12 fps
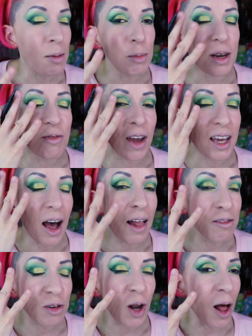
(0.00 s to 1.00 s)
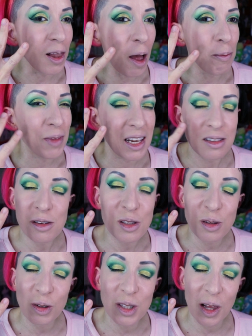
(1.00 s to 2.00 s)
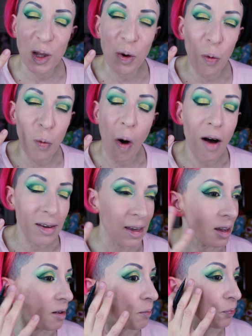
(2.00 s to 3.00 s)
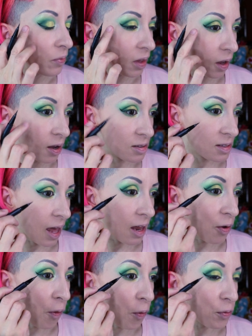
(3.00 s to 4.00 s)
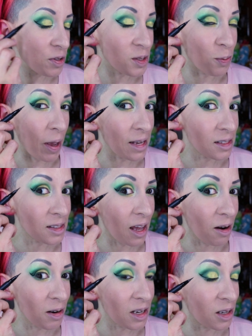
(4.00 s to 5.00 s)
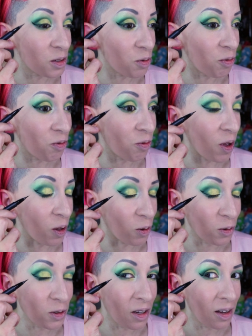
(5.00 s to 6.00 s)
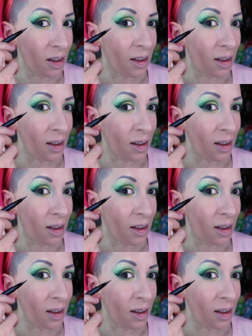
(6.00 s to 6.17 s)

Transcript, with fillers: But if I cover it all up, it just looks a little wonky because that whole space there is filled